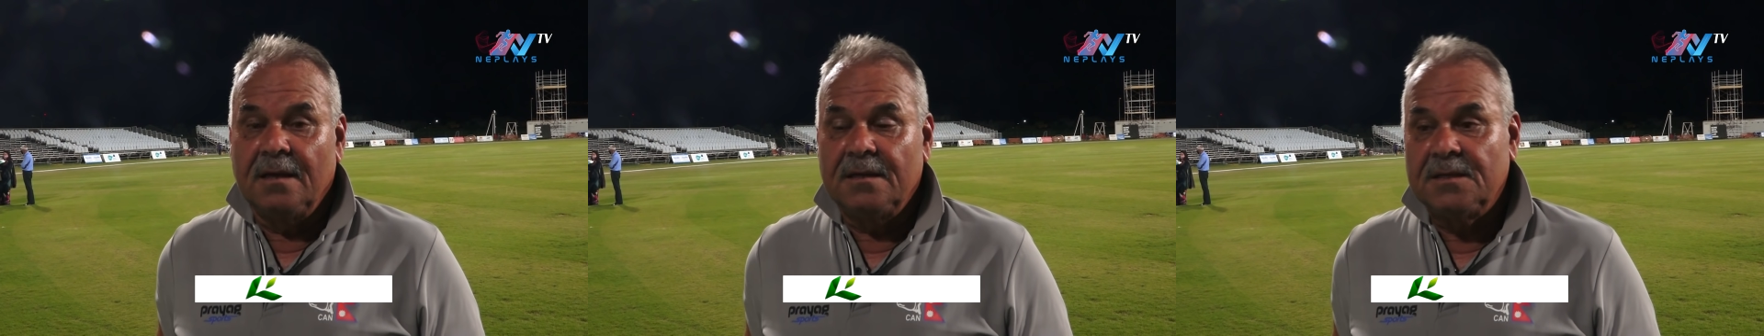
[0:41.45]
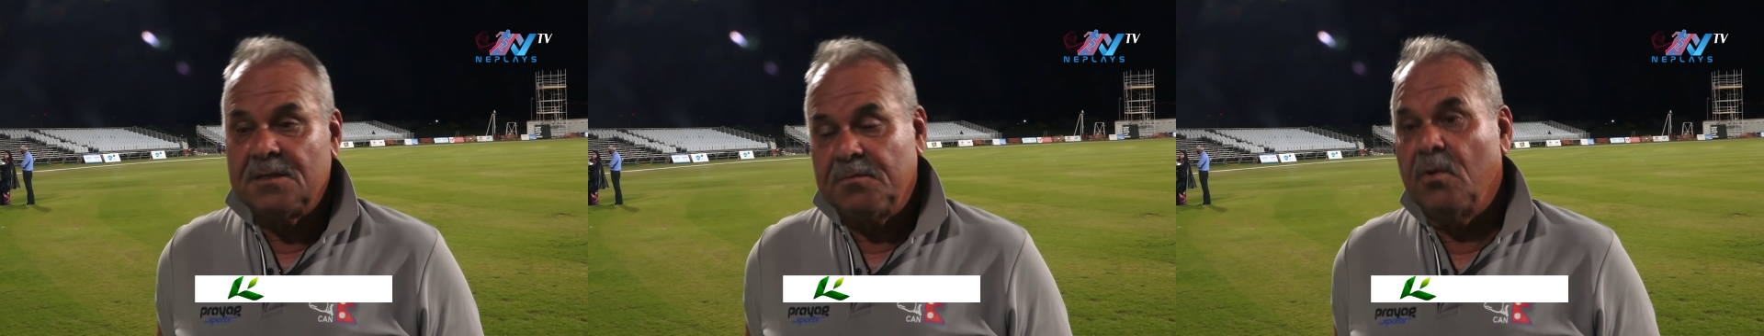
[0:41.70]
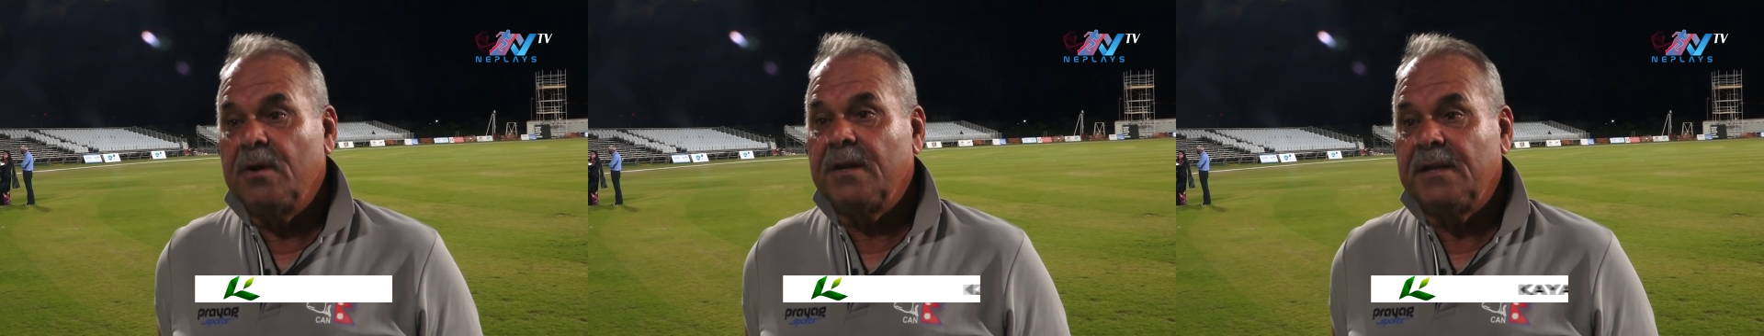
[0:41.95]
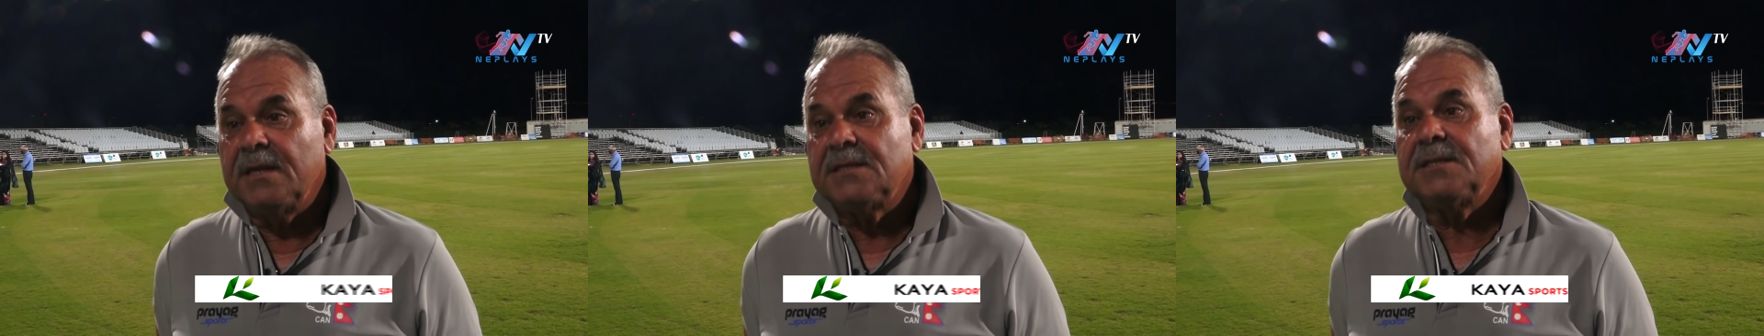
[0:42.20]

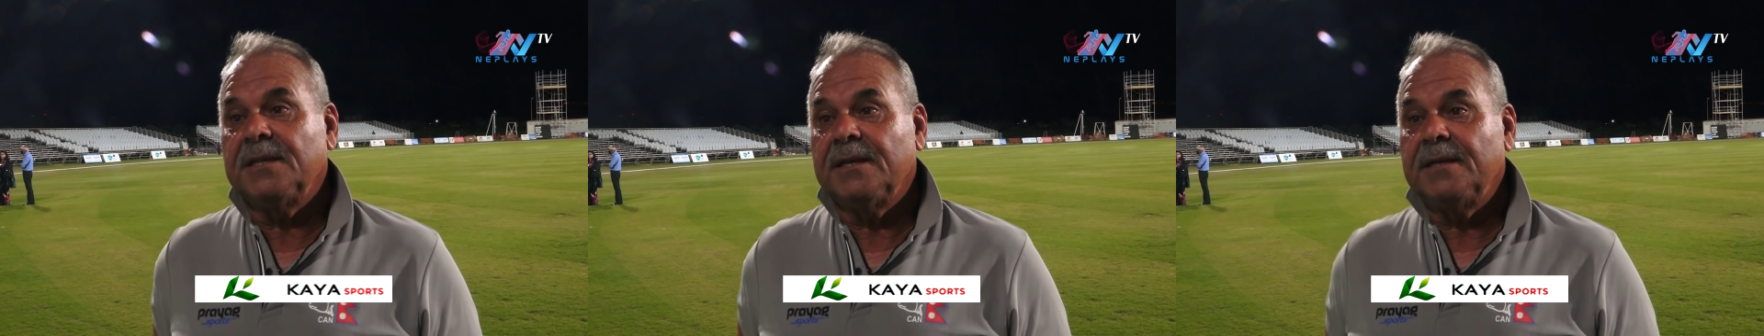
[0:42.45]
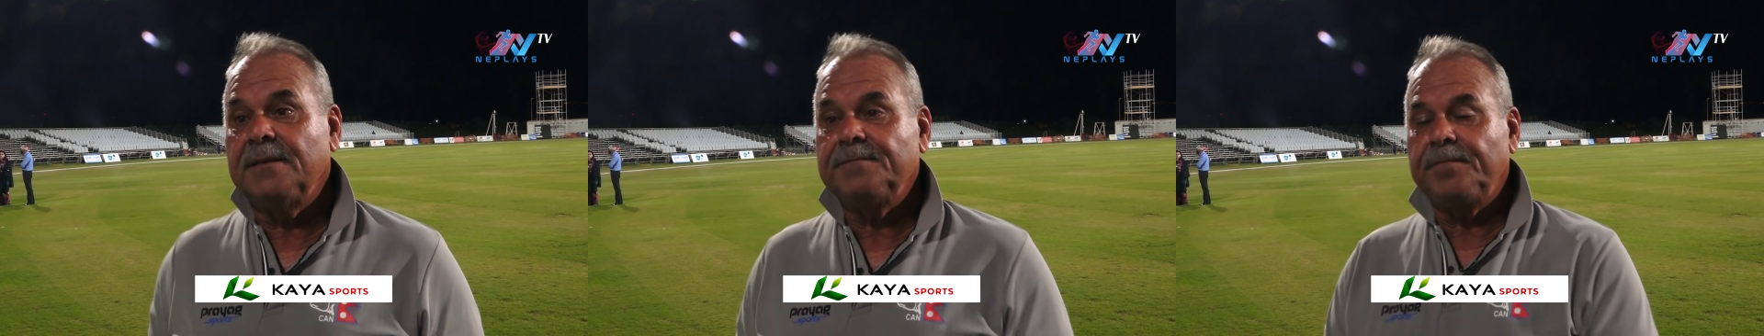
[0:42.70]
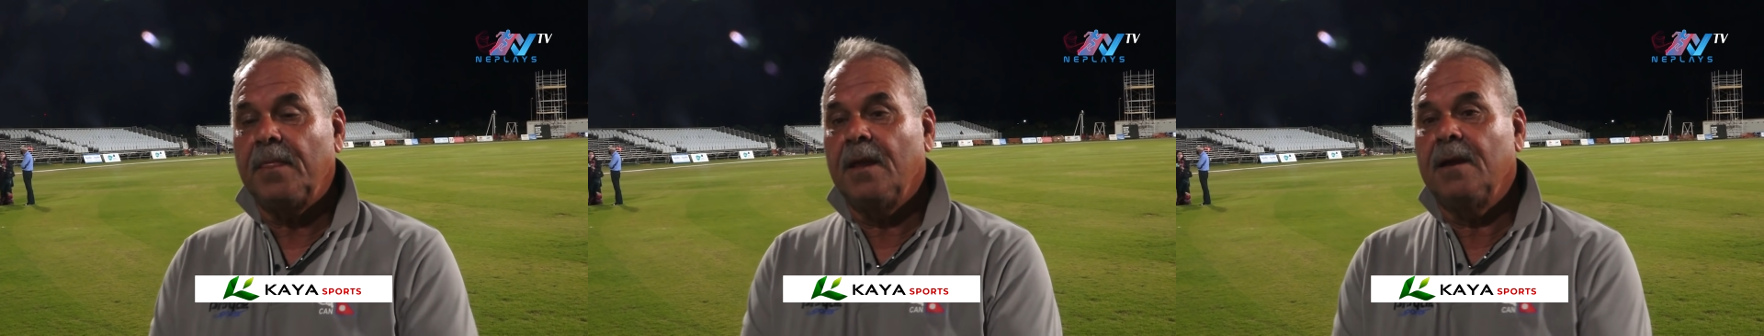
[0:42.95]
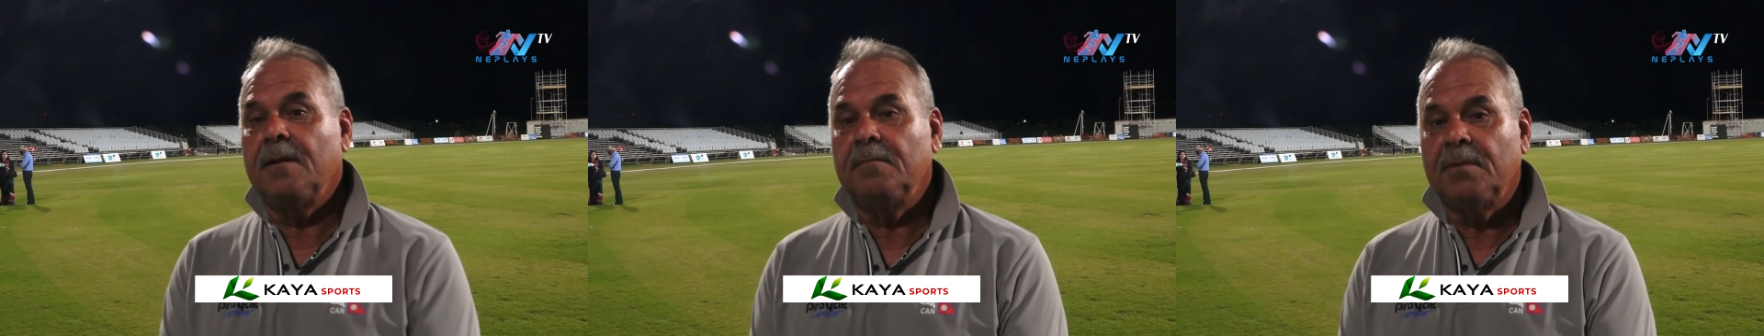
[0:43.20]
Disappointed yesterday,
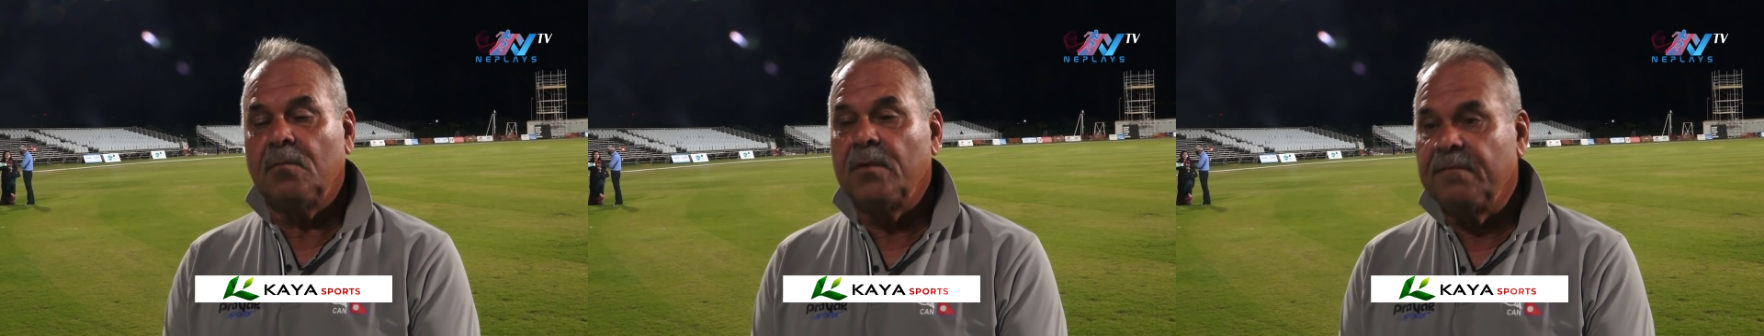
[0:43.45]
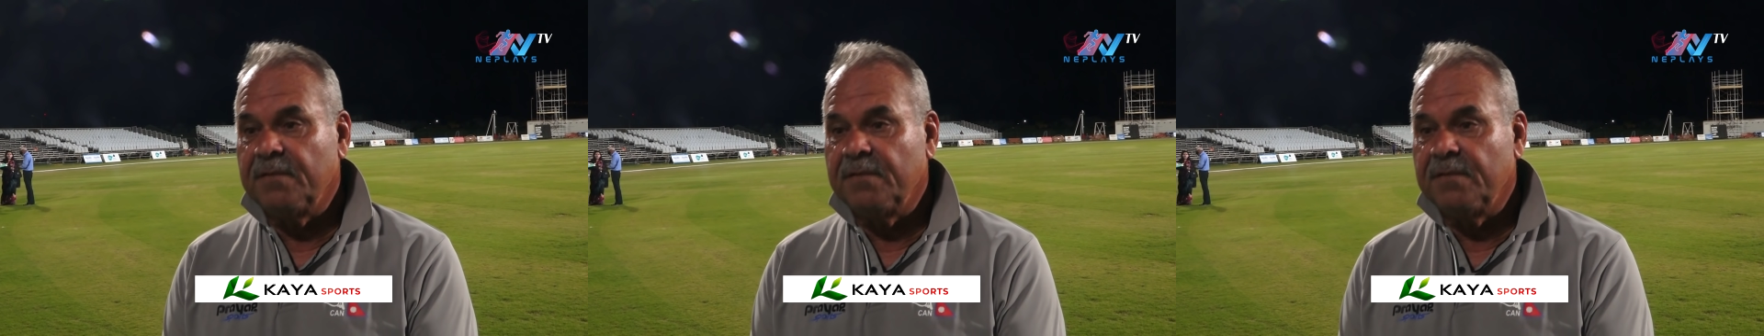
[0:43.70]
but we